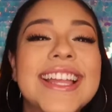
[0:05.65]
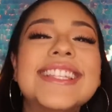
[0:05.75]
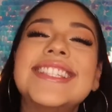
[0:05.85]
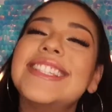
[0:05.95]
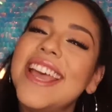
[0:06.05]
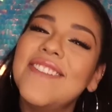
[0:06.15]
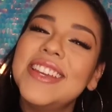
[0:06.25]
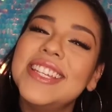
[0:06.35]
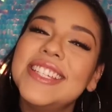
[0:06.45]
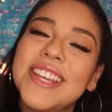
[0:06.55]

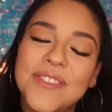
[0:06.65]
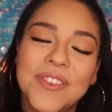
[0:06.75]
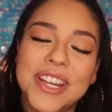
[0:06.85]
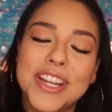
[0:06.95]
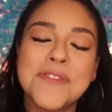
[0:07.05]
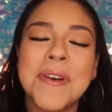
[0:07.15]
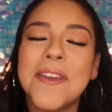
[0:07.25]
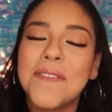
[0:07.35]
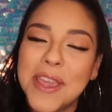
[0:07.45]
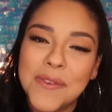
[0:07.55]
7 different of
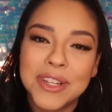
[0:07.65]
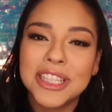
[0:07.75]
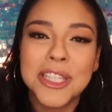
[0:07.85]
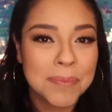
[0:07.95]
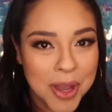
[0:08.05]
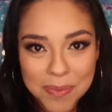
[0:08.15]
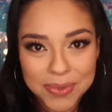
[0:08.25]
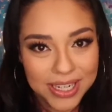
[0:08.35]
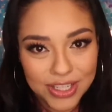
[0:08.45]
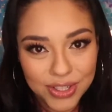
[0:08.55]
my favorite lip
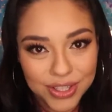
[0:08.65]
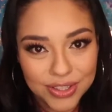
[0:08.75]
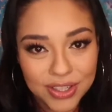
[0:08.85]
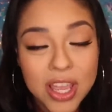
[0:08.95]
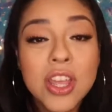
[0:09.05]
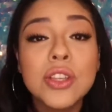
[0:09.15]
combinations.